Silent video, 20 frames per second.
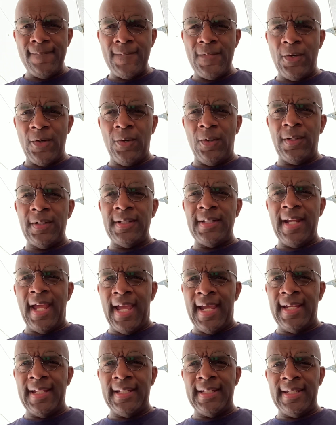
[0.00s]
or
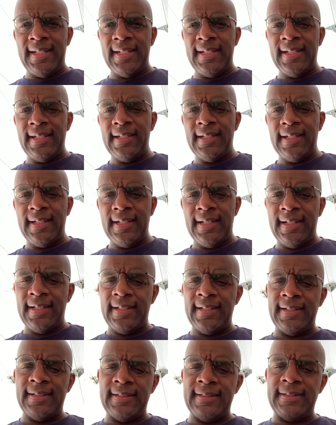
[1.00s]
90.
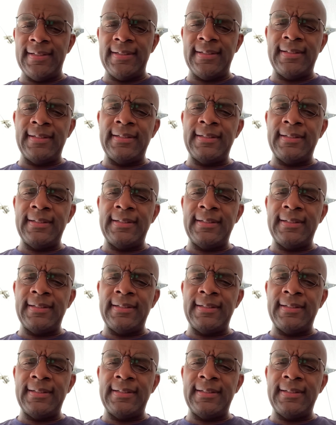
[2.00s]
Uh,